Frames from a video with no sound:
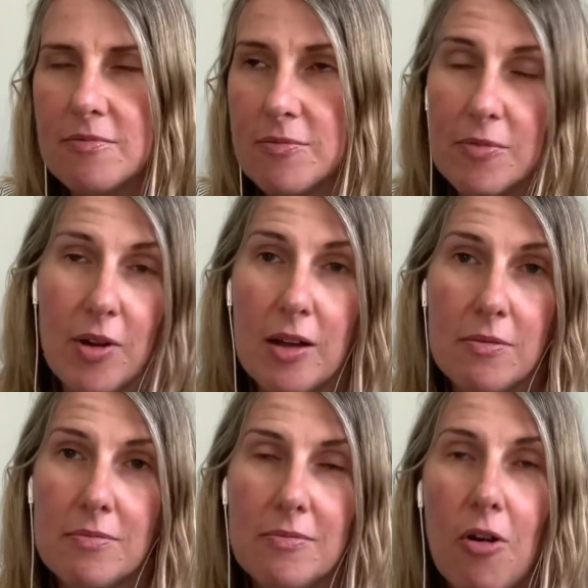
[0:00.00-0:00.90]
well,
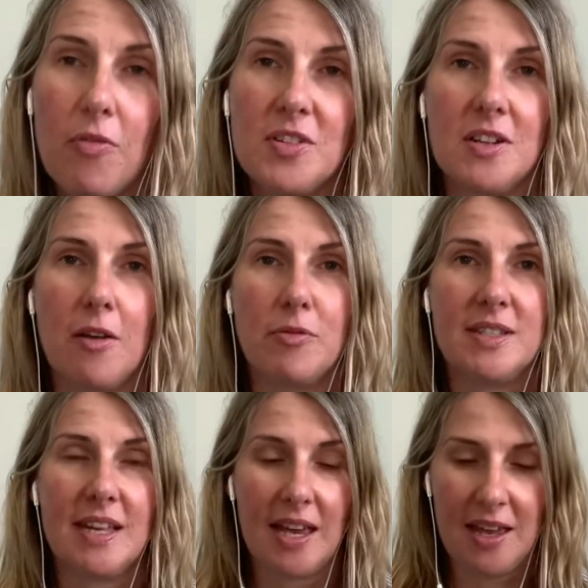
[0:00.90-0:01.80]
often I would
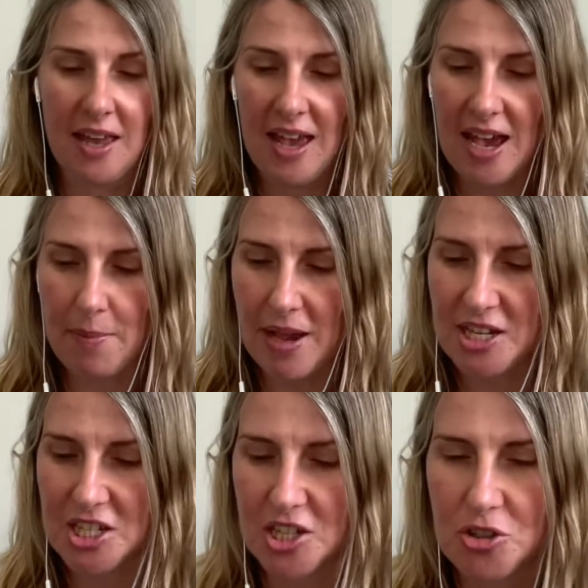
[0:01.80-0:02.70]
say, a
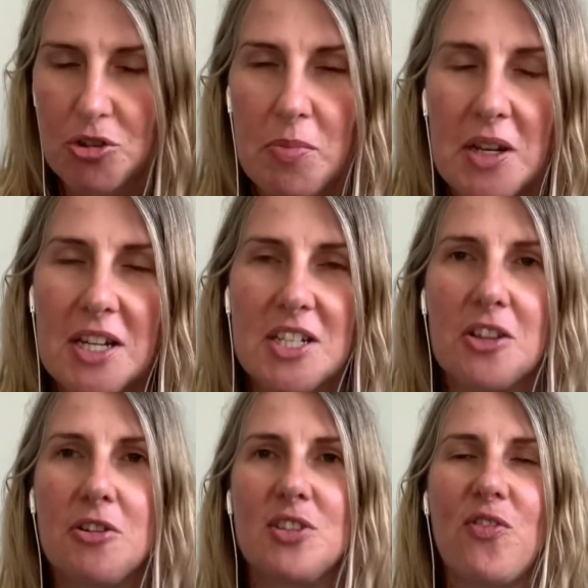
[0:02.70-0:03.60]
major contributor to
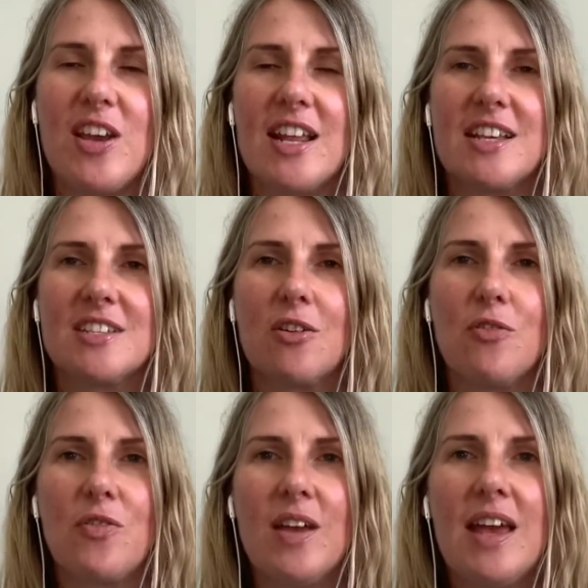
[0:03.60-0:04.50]
those feelings
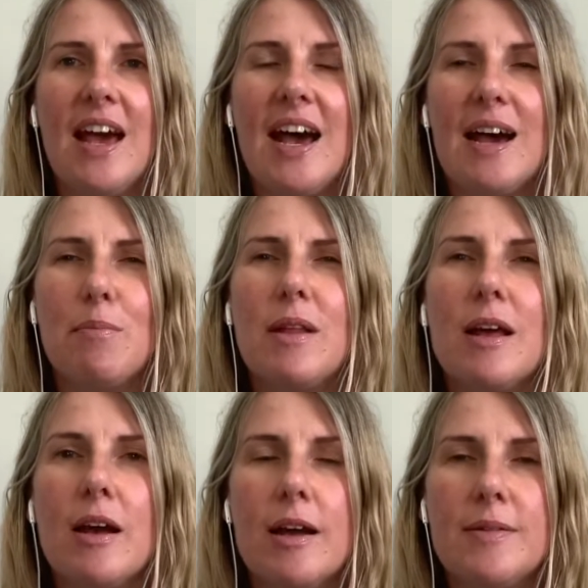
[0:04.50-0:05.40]
of,
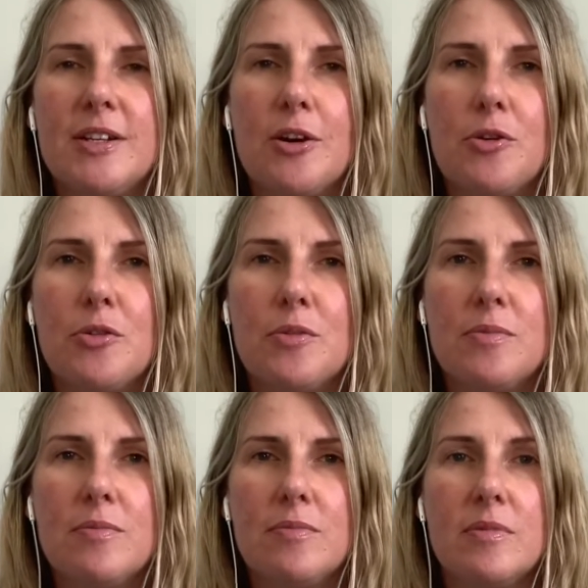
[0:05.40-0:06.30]
you know,
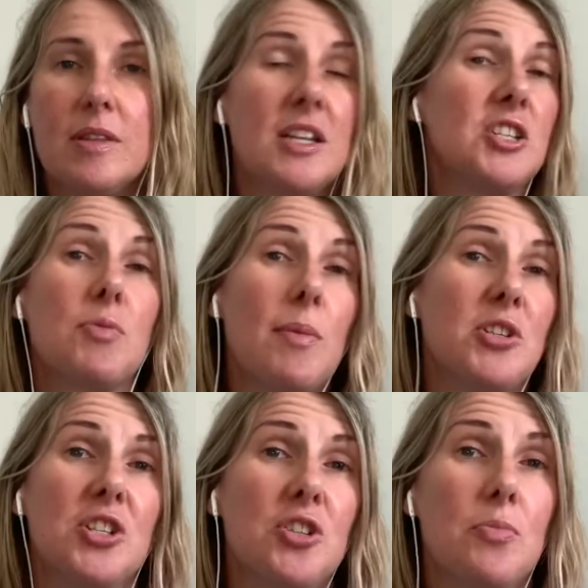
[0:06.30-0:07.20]
a
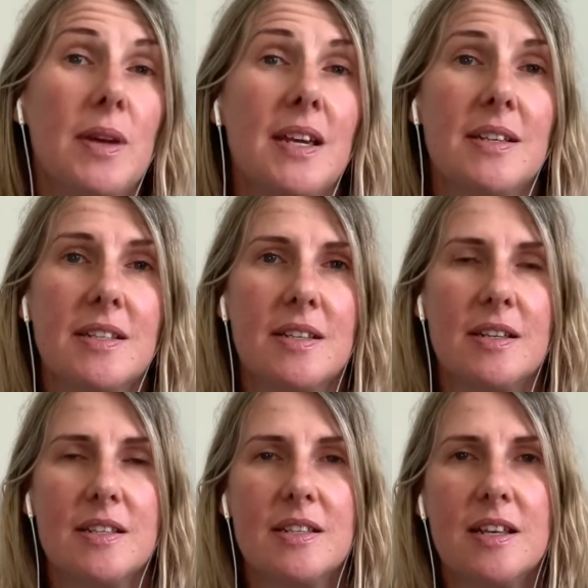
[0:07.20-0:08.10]
disruption to your peace
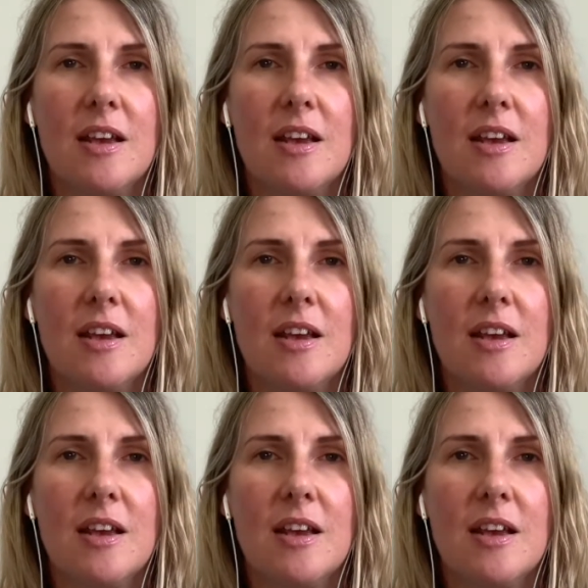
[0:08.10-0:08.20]
is,